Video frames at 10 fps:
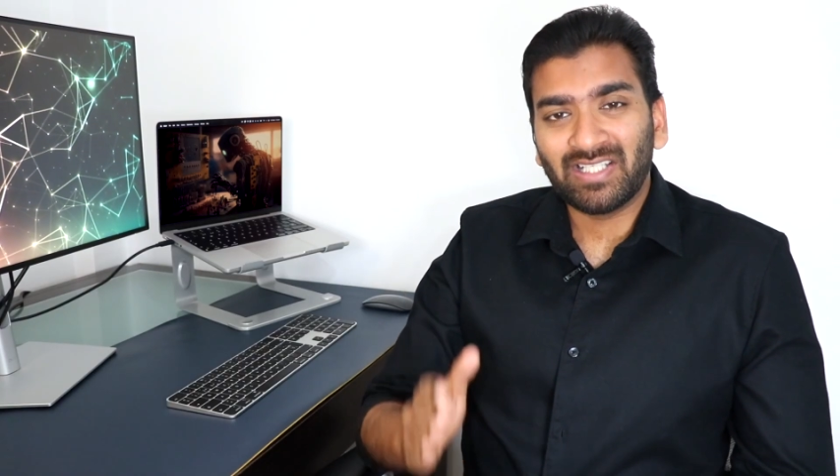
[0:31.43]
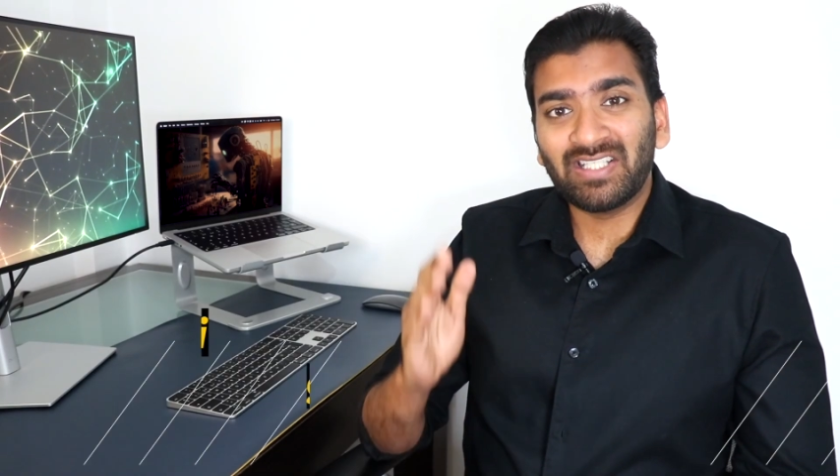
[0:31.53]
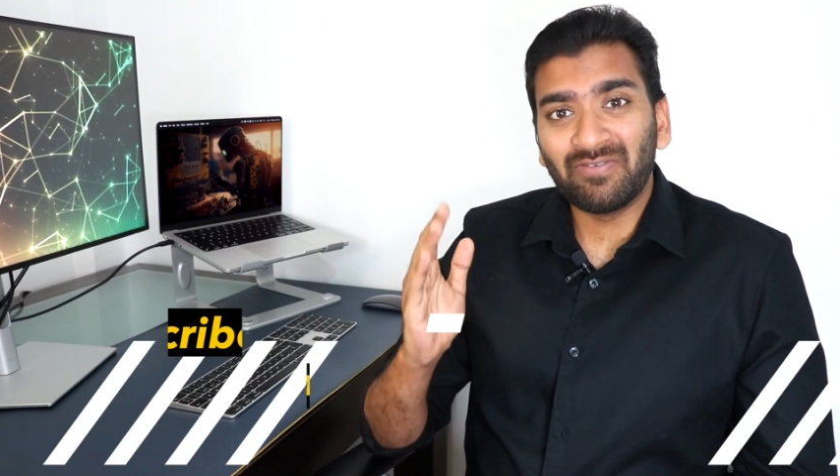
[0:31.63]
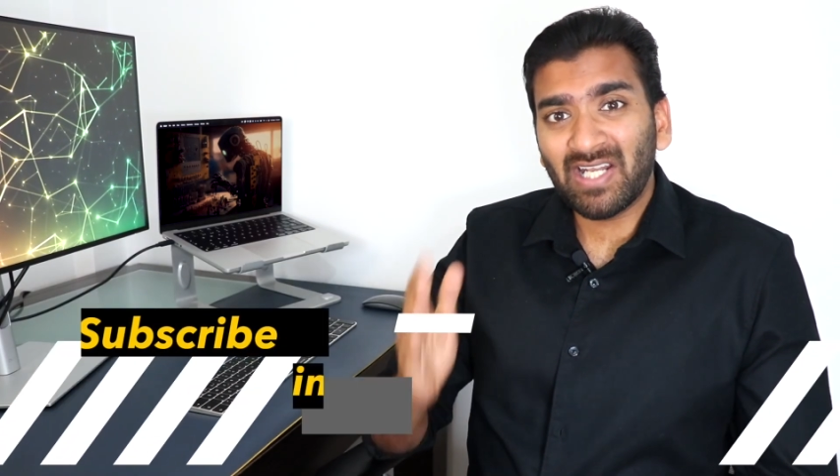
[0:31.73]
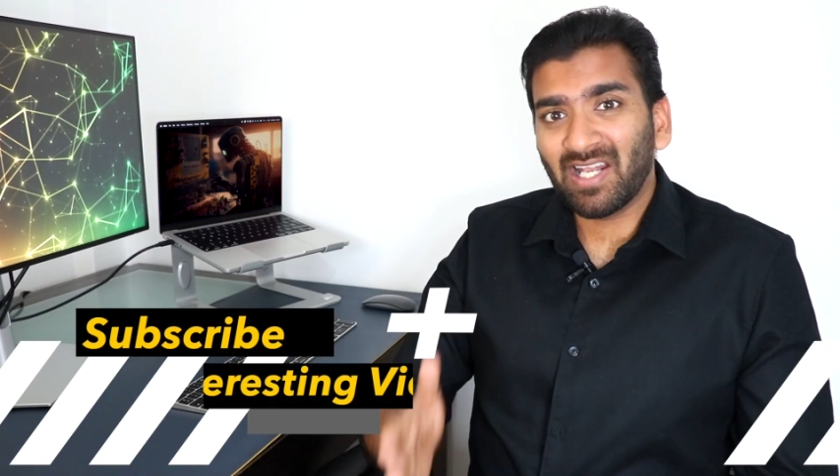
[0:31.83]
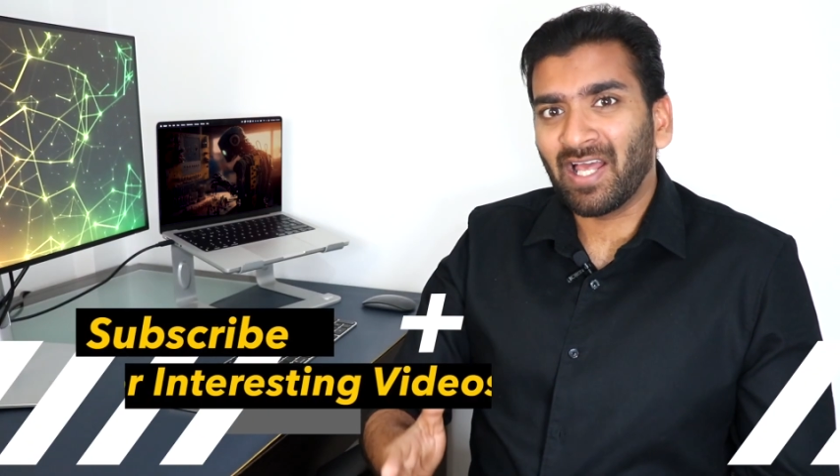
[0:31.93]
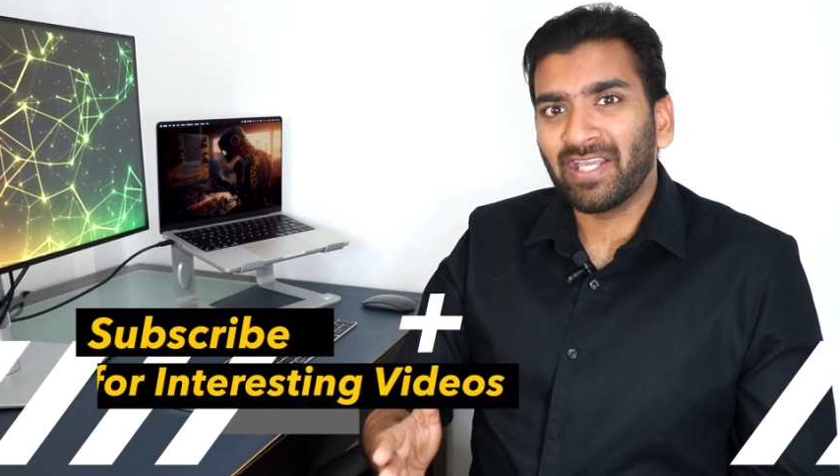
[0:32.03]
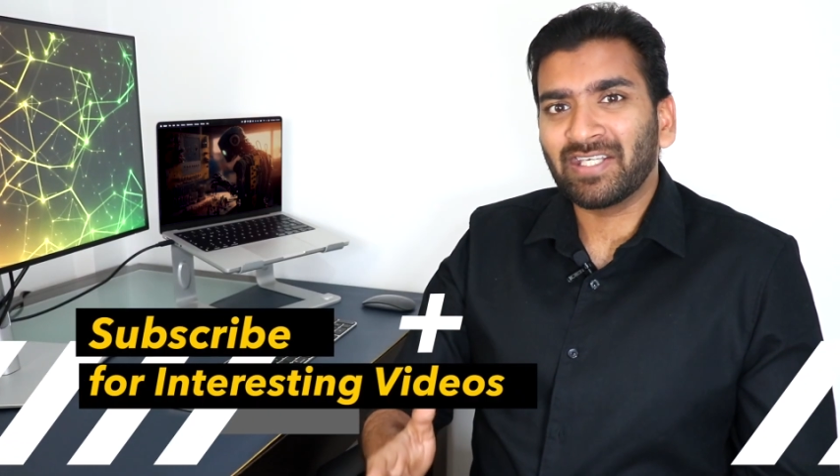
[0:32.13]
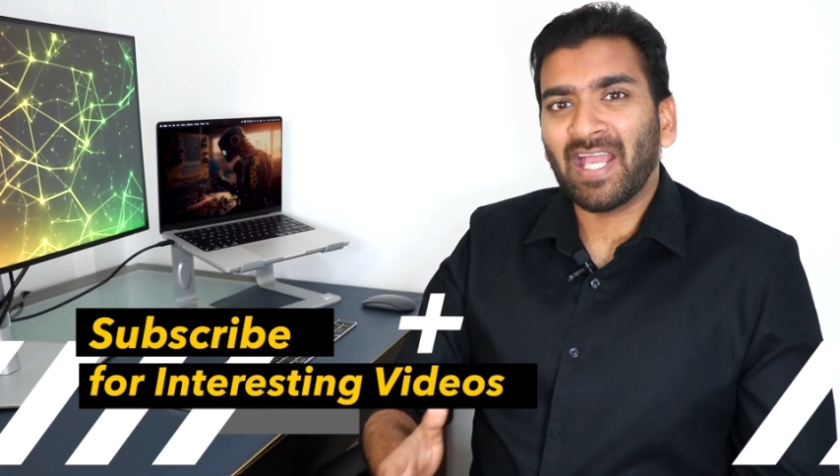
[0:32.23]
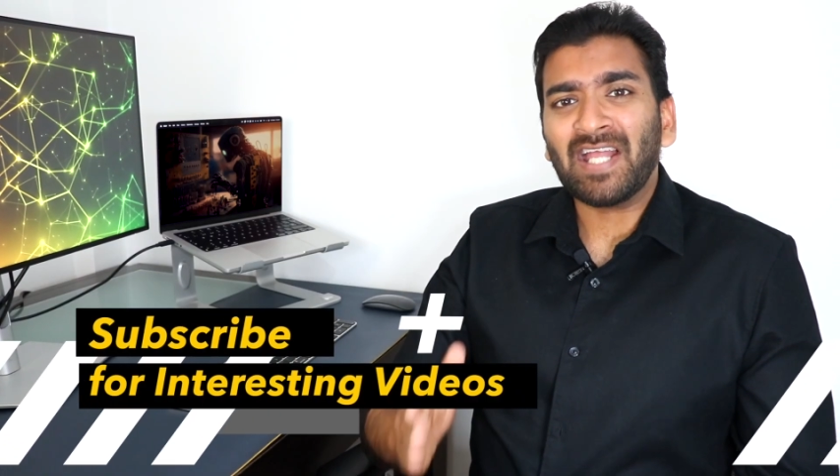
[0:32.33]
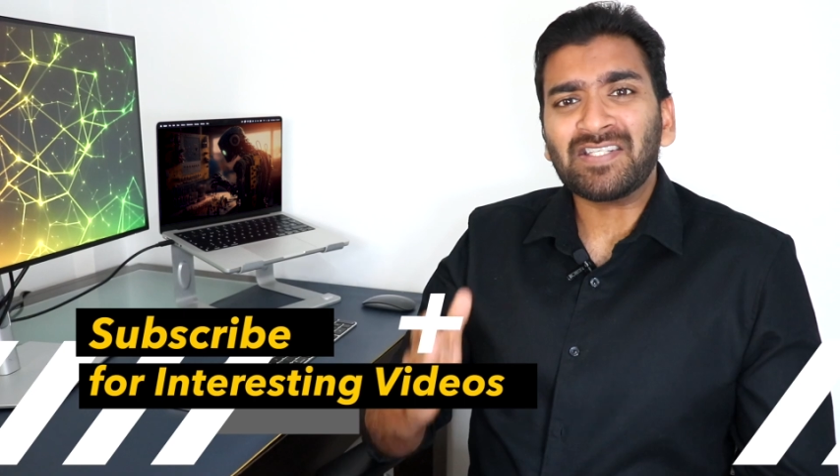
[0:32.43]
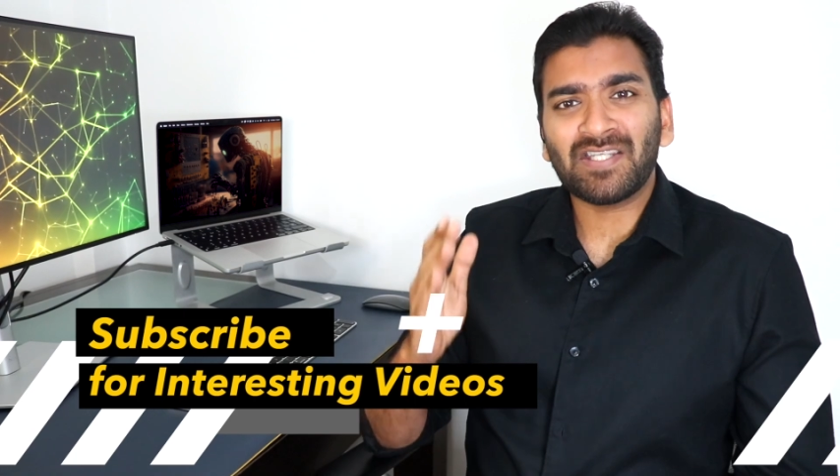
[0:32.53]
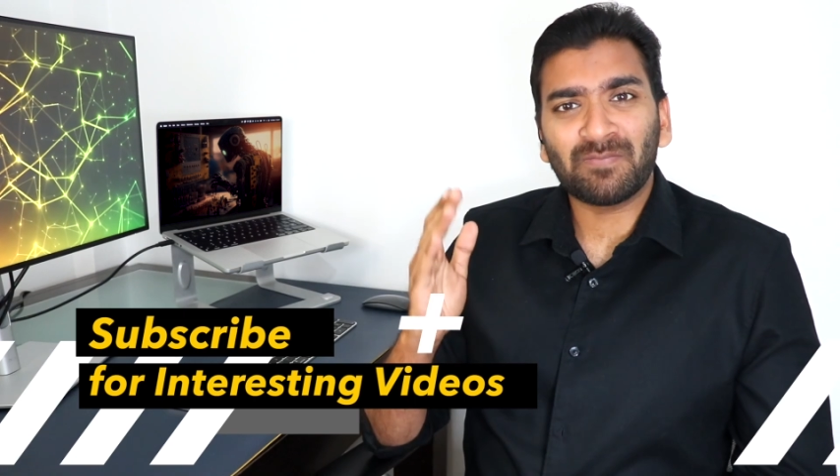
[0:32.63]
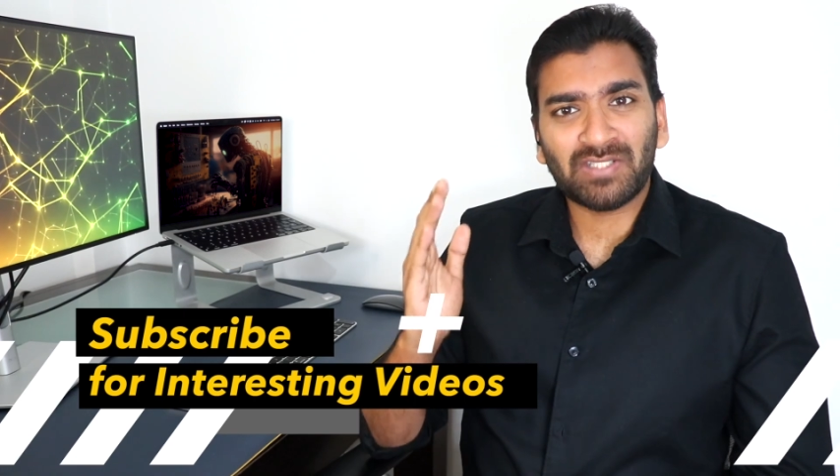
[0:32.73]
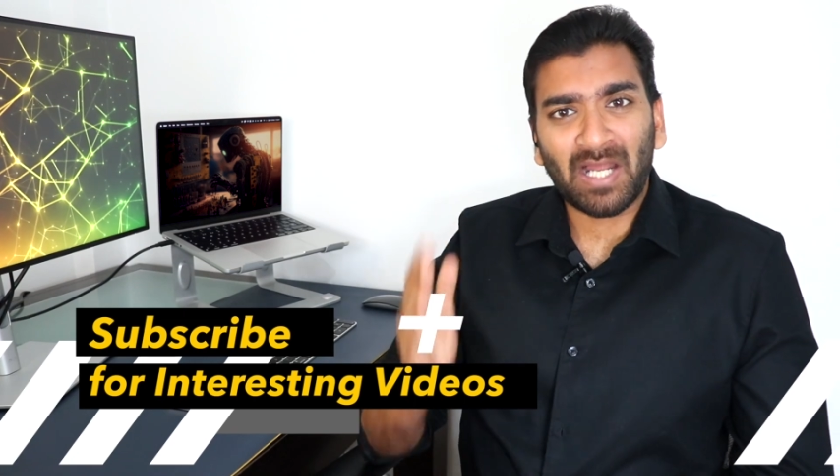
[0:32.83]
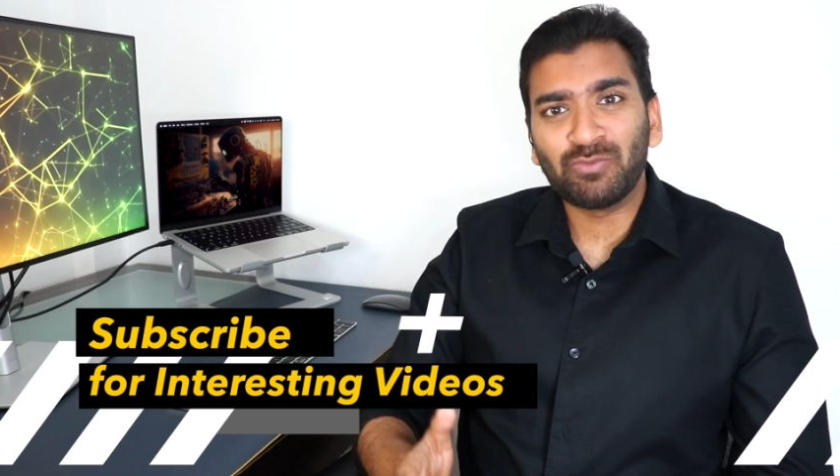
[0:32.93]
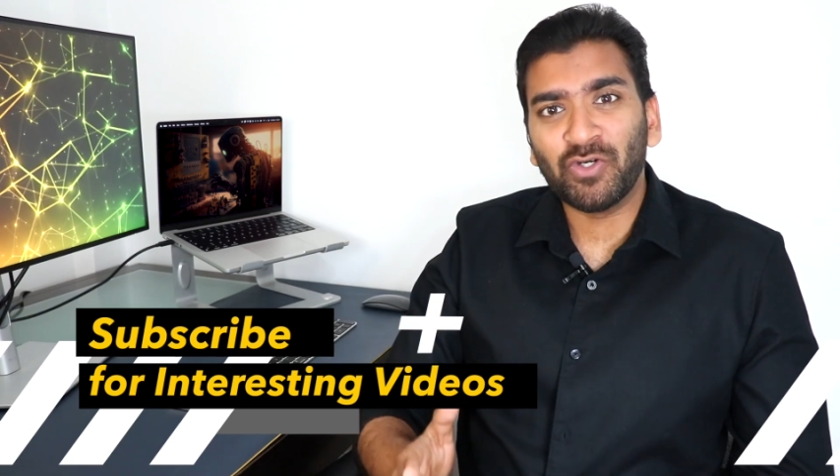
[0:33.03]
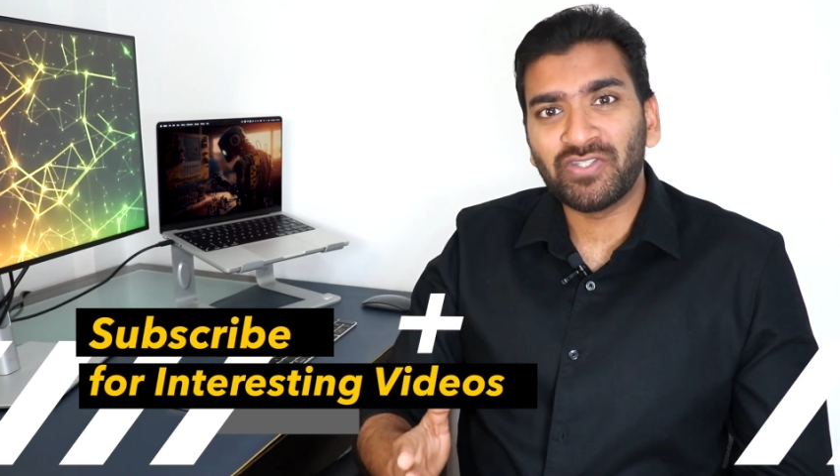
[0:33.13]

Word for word: give it a like and subscribe to